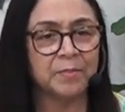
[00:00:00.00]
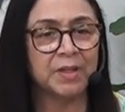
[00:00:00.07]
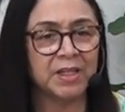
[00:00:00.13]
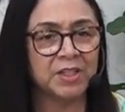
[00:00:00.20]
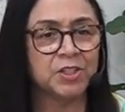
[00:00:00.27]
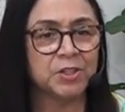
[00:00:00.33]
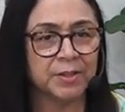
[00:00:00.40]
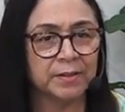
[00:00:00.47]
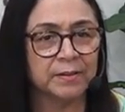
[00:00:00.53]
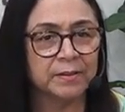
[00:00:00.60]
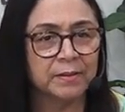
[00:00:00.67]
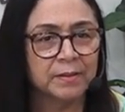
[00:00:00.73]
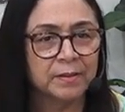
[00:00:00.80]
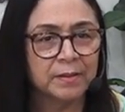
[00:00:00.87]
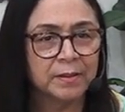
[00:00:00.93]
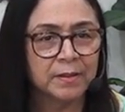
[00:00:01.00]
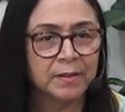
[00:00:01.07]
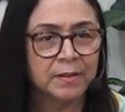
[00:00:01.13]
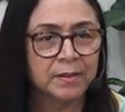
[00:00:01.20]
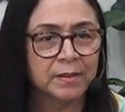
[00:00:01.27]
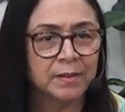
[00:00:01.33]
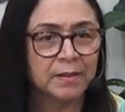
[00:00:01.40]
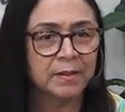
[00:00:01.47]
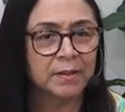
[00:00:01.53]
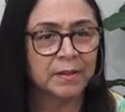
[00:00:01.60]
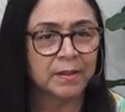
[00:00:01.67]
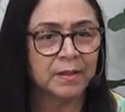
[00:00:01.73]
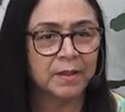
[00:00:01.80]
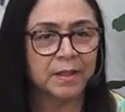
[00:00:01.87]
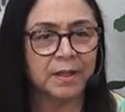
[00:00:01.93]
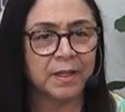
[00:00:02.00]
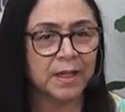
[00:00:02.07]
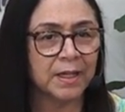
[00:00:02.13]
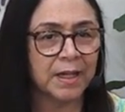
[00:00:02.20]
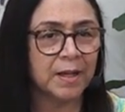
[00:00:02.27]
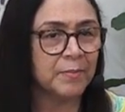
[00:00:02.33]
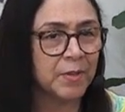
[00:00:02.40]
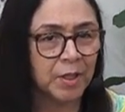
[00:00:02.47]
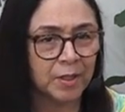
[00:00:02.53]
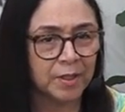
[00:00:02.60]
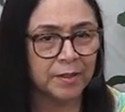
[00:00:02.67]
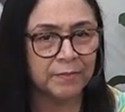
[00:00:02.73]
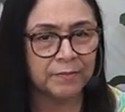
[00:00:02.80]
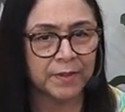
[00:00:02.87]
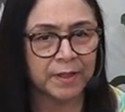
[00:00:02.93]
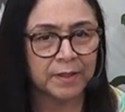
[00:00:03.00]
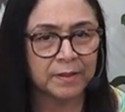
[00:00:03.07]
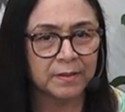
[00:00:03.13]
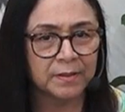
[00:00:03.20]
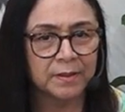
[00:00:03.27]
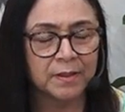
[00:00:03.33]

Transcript: legion and I'm not leaving.